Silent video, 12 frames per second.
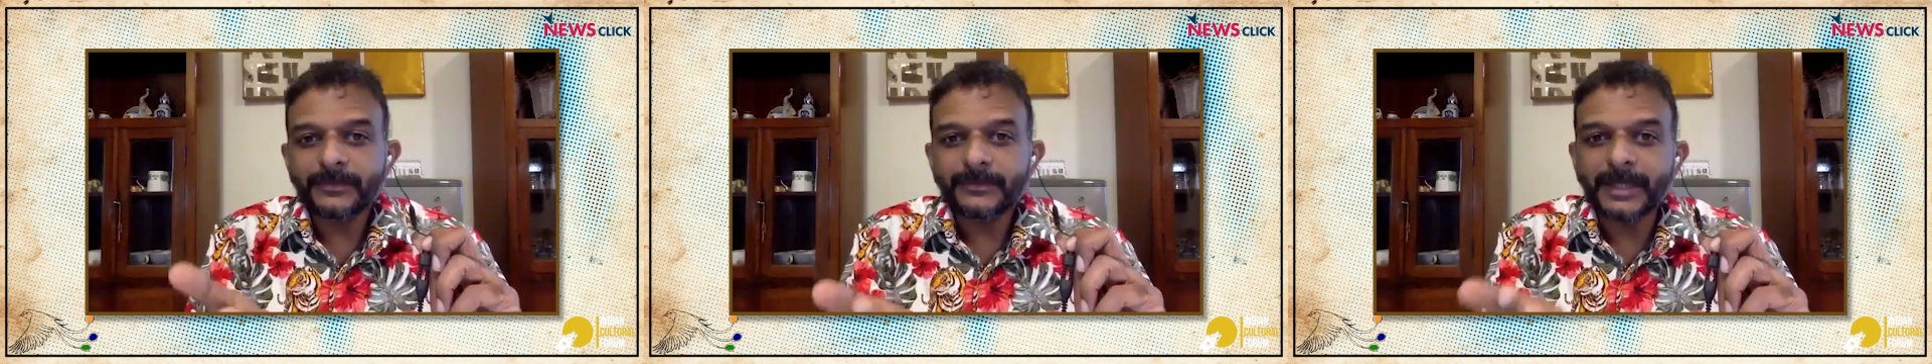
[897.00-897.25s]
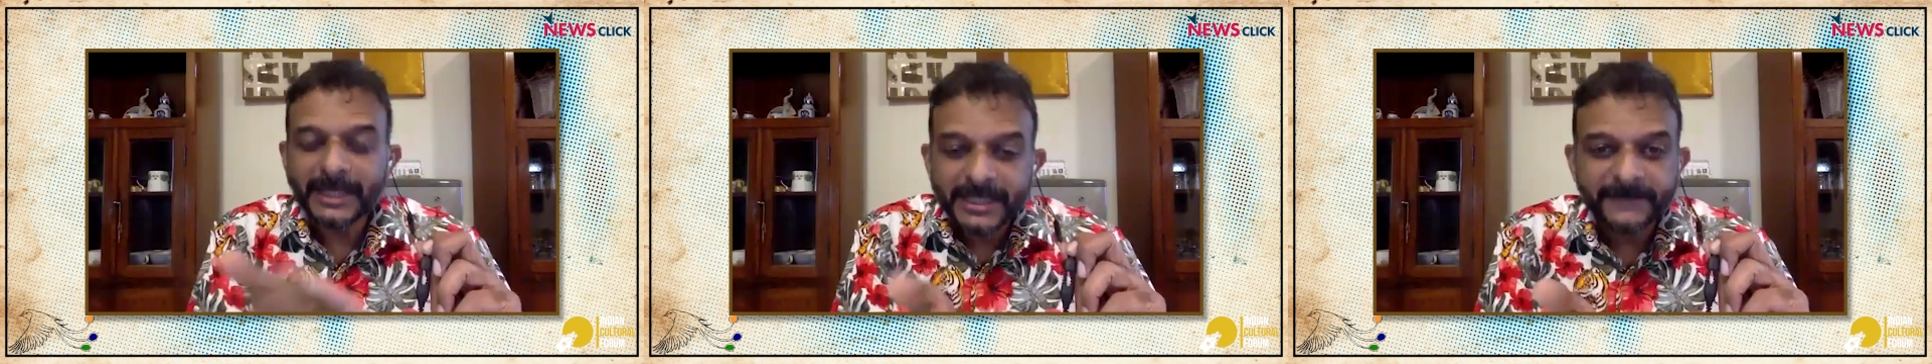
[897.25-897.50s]

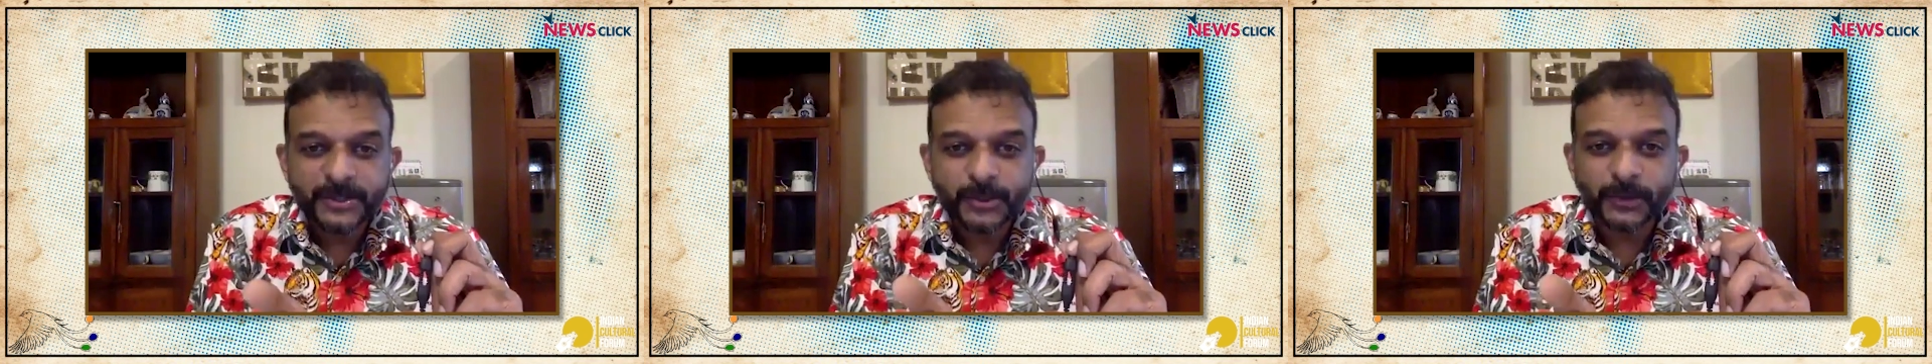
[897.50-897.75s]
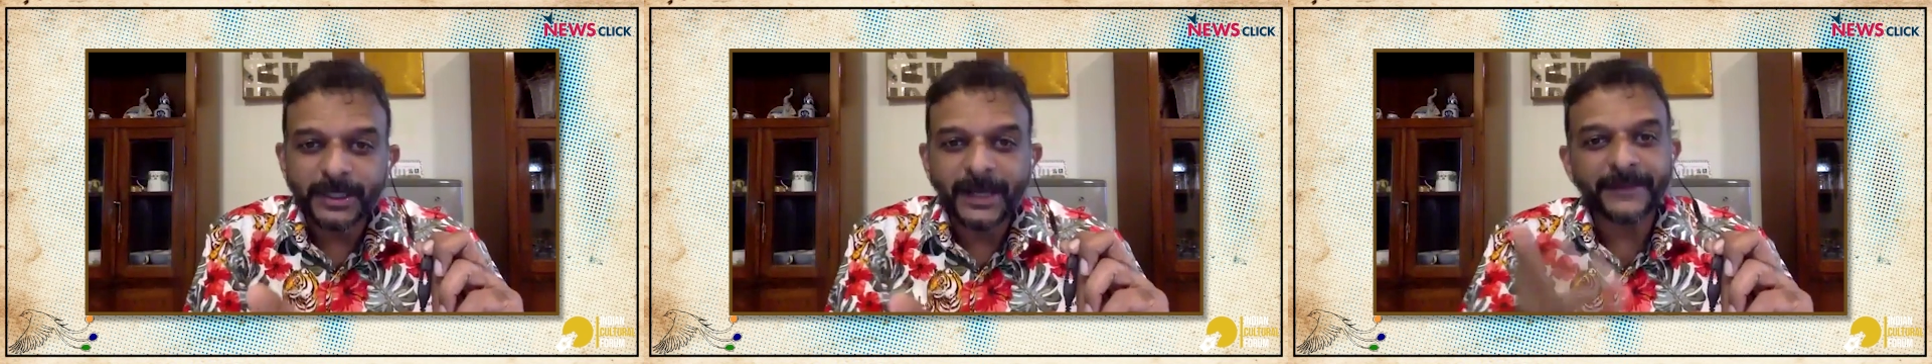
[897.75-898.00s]
the
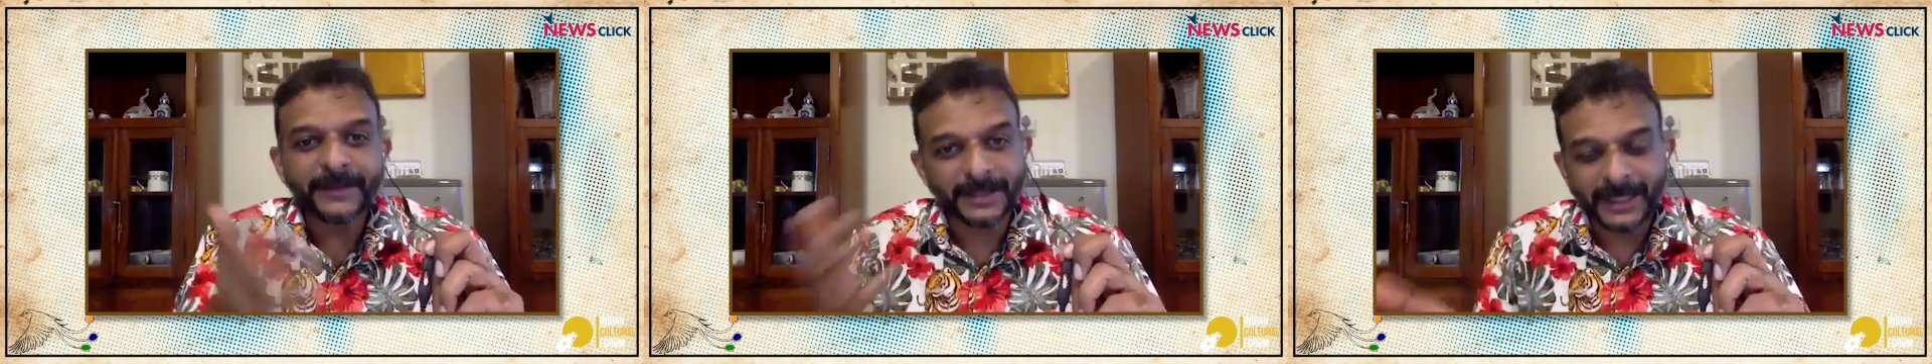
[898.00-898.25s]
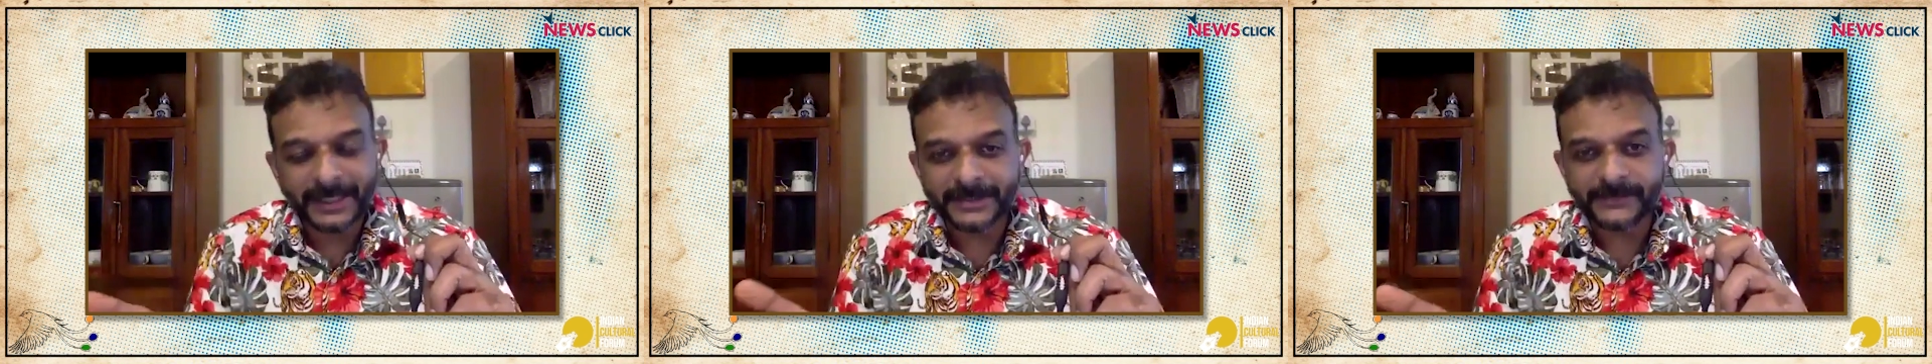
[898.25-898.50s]
individual and the
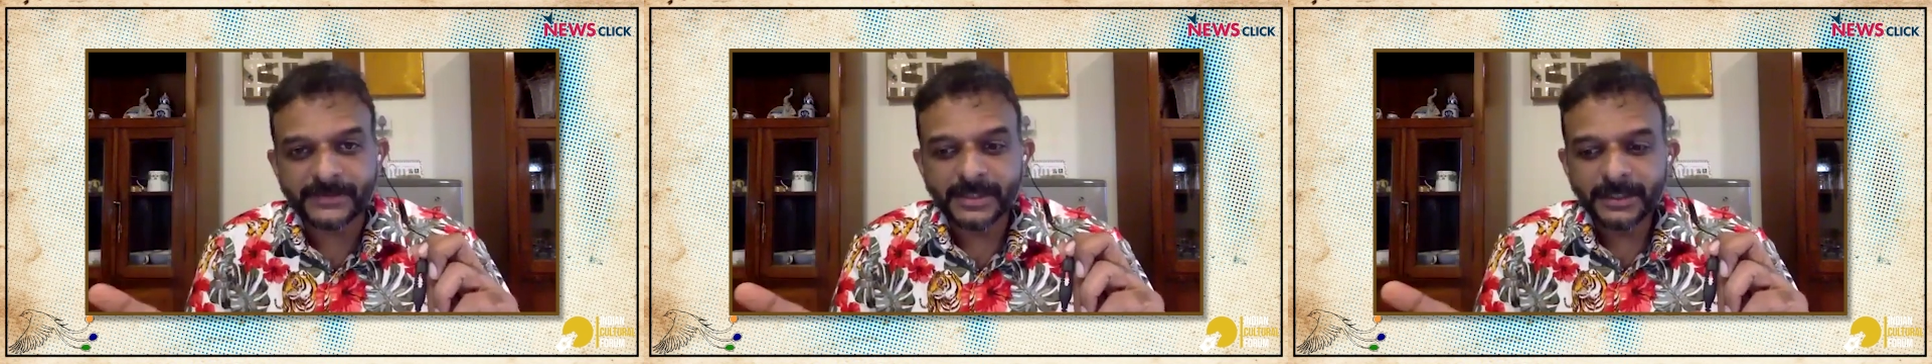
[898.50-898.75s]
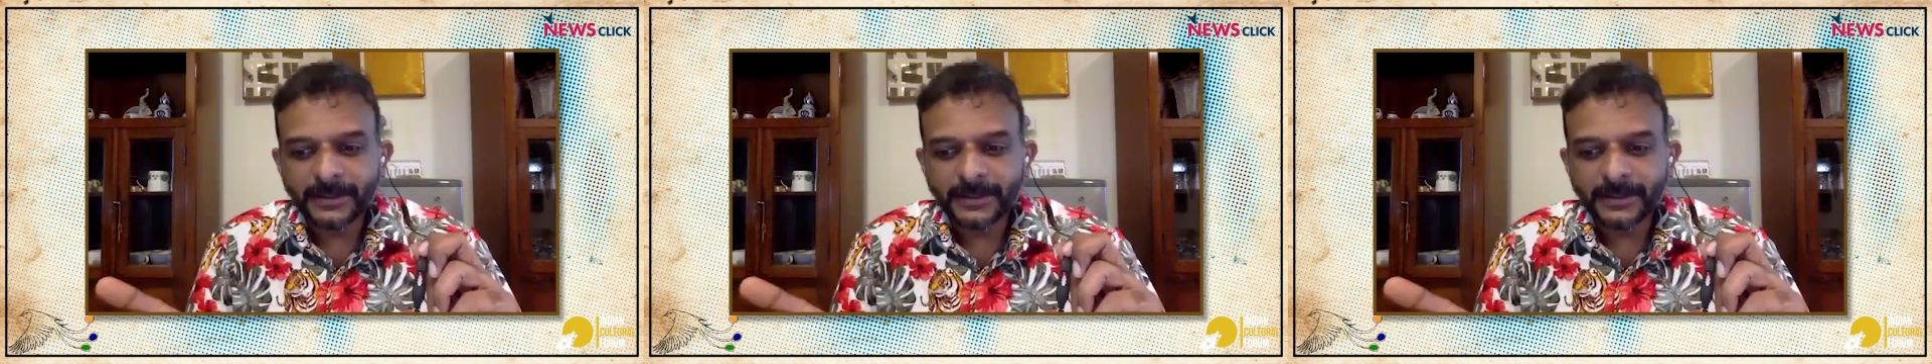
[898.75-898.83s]
collectives.